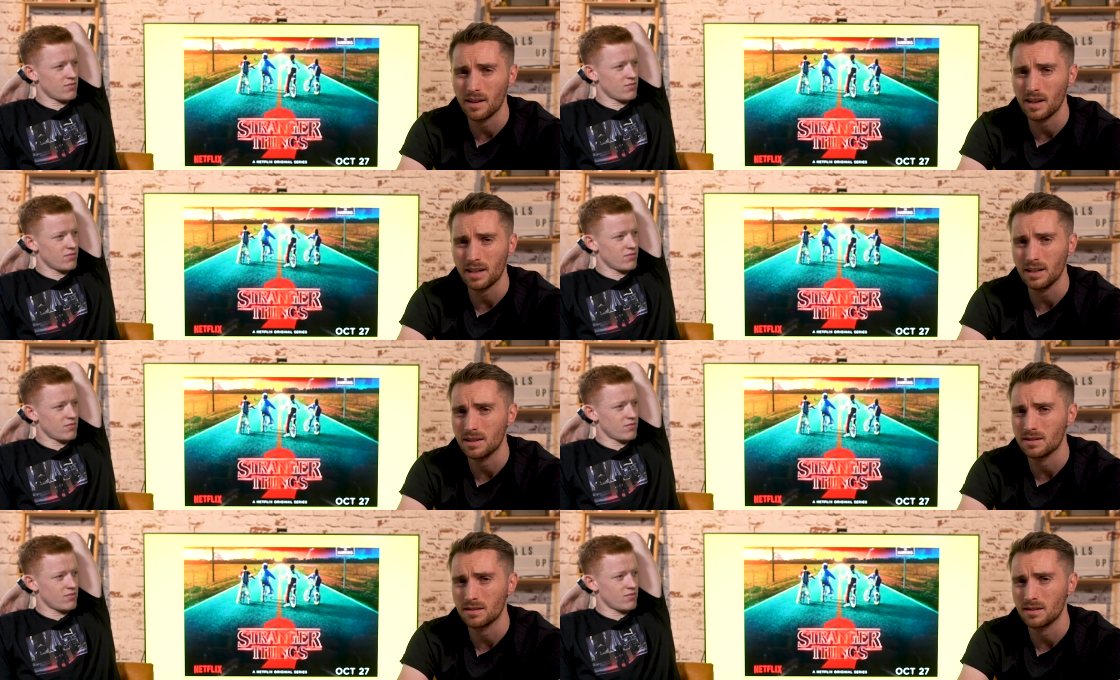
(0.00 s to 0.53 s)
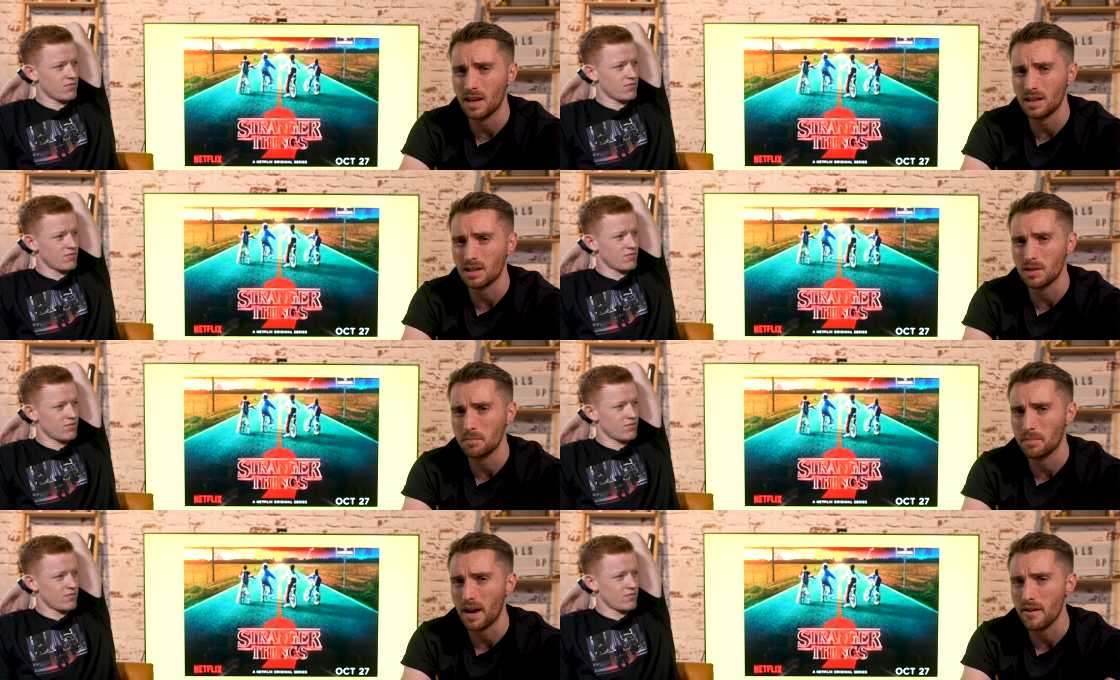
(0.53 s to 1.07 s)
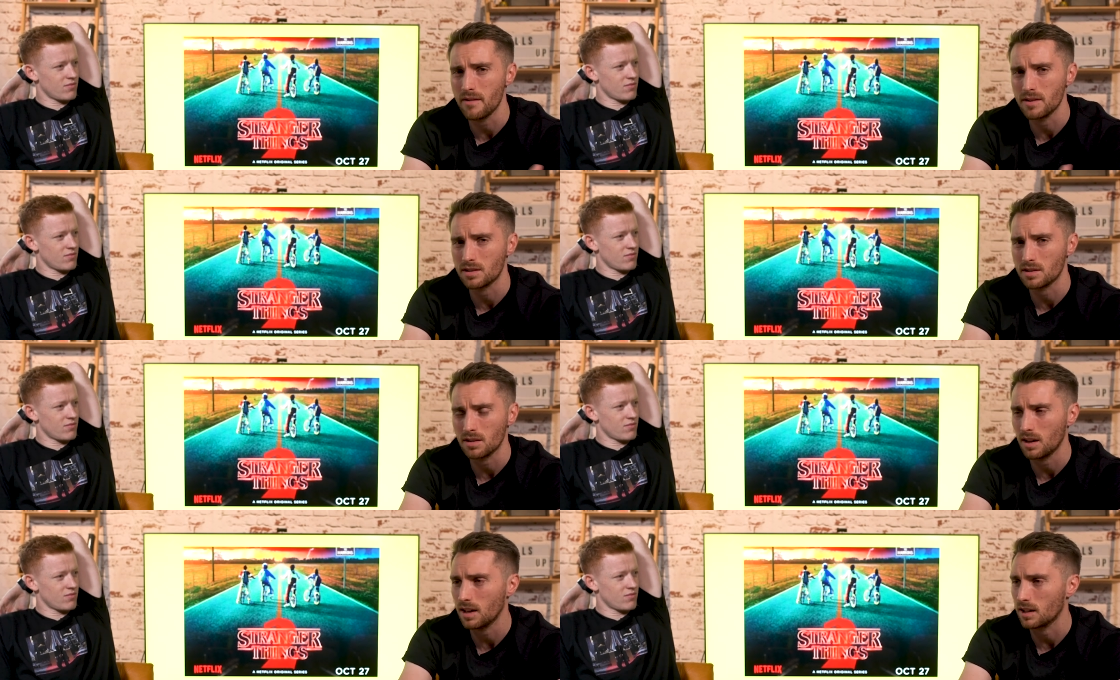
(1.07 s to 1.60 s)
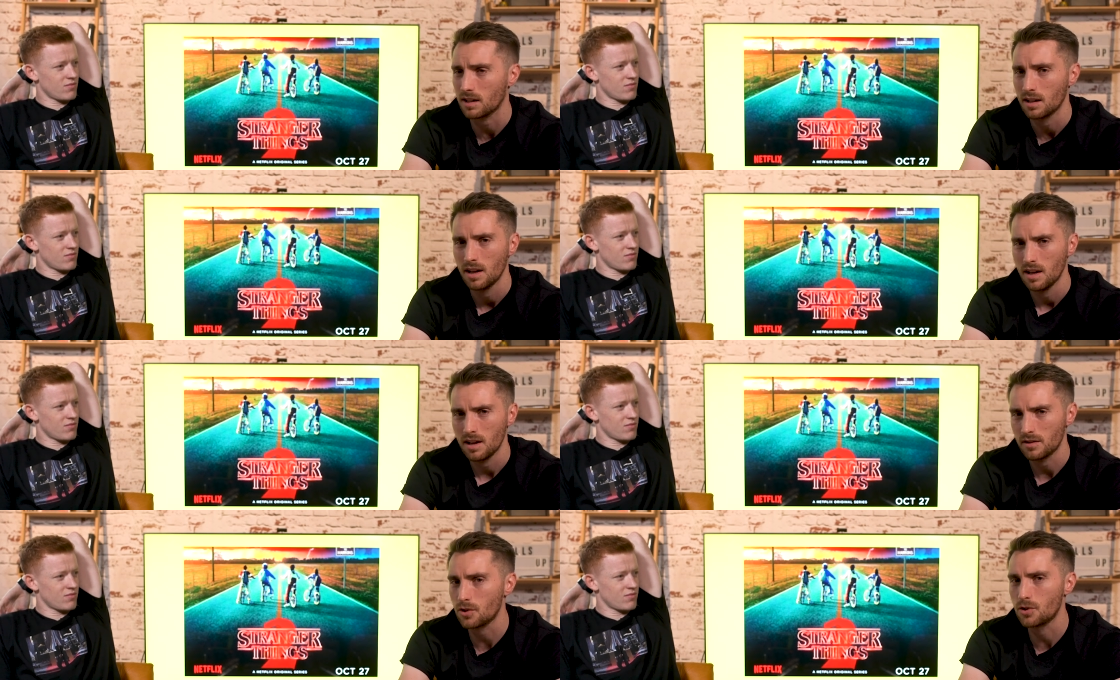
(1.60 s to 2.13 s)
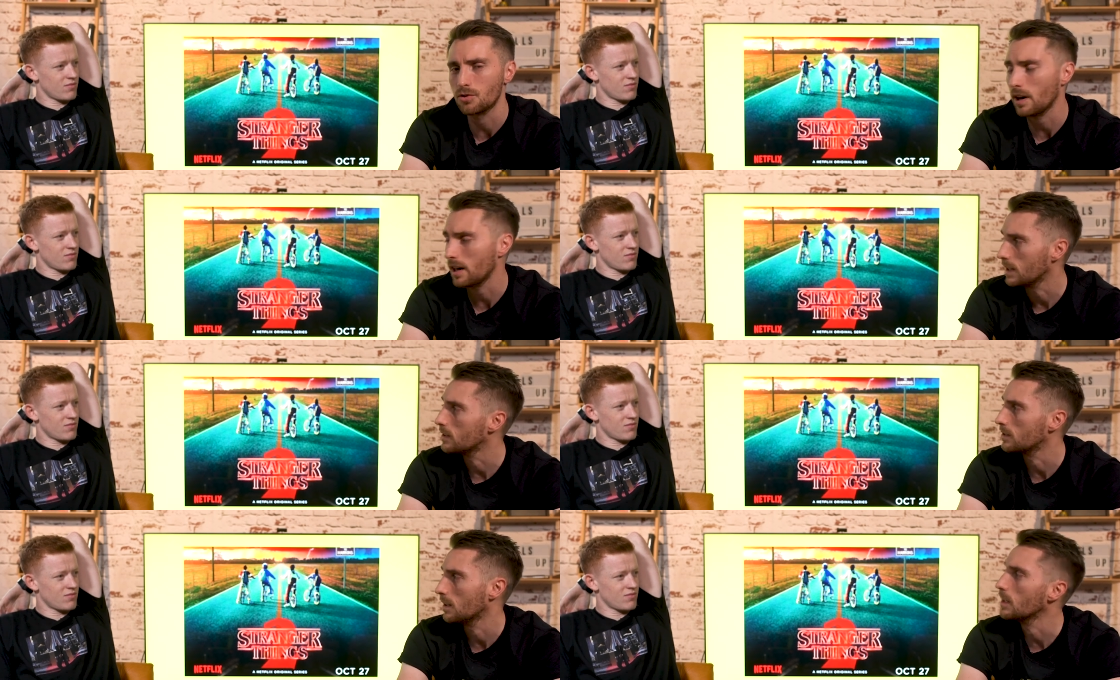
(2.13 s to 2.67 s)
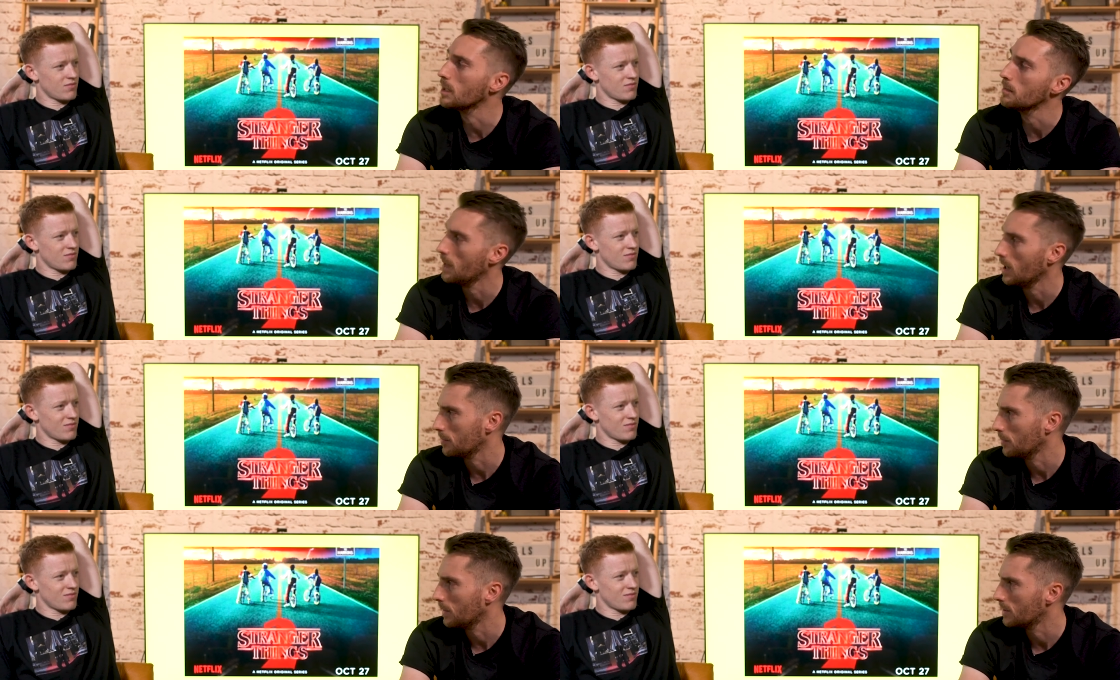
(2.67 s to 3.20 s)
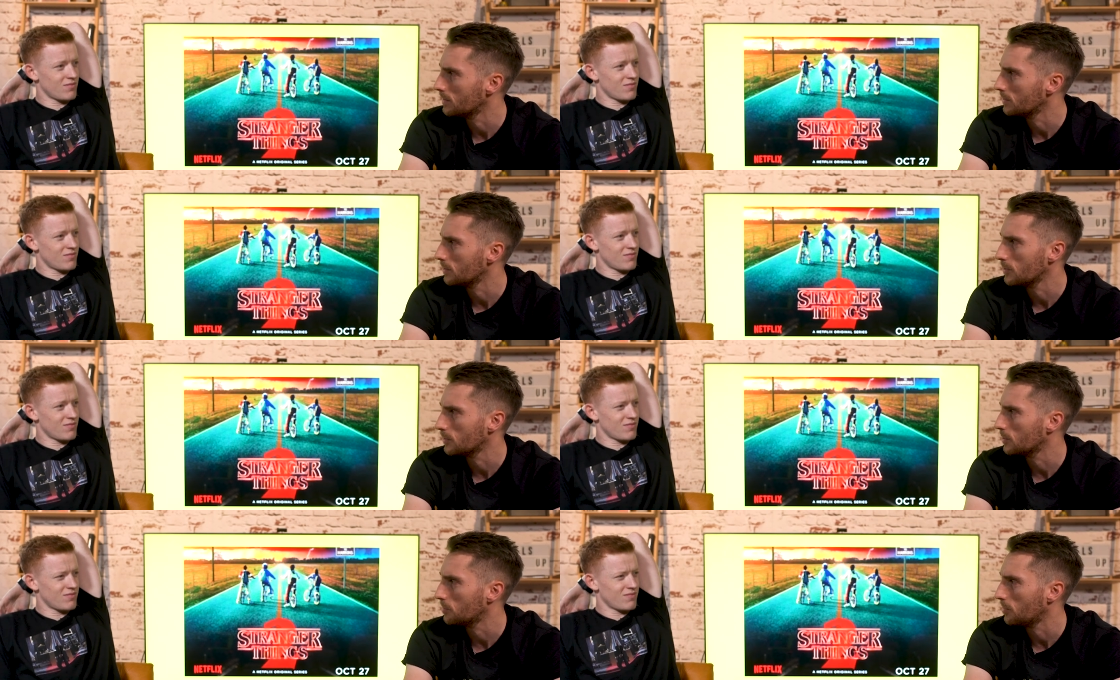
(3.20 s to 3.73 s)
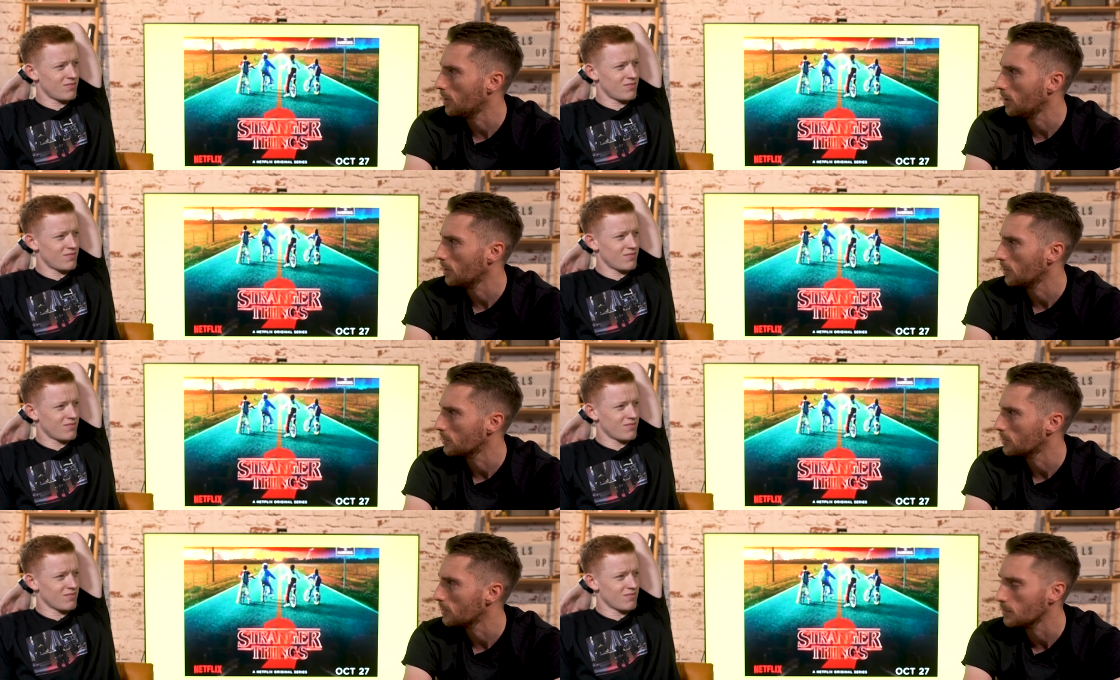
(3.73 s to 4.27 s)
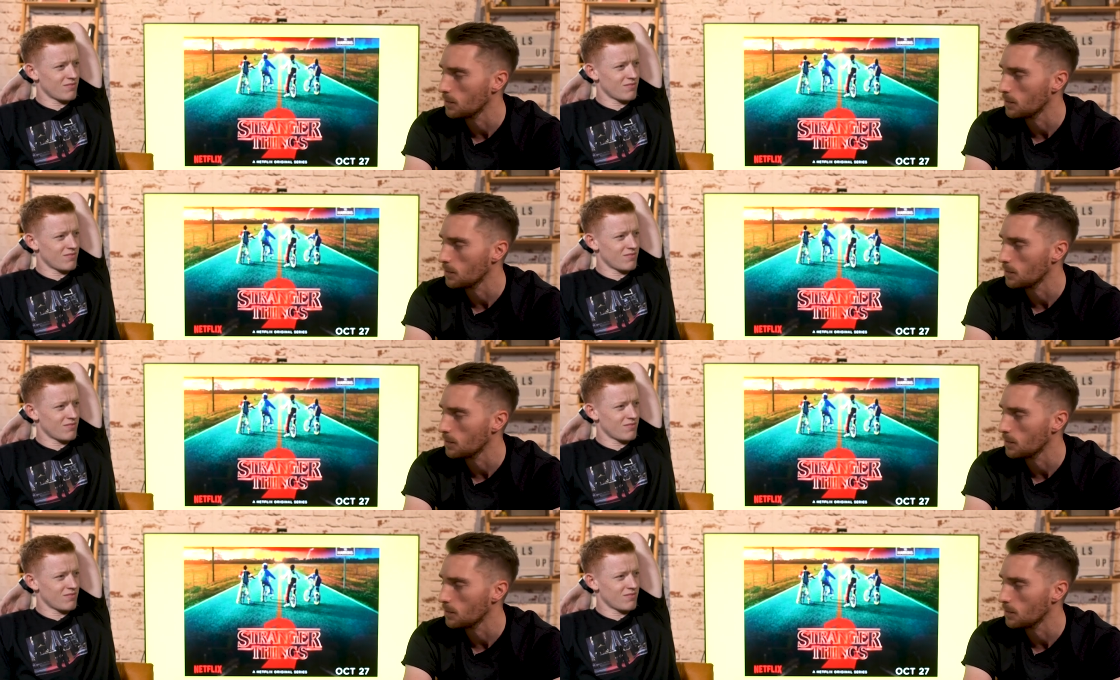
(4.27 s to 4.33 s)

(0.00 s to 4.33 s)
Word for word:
Speaker 1: like, it's like comparing it to like the greats, like your Mad Men's and your Sopranos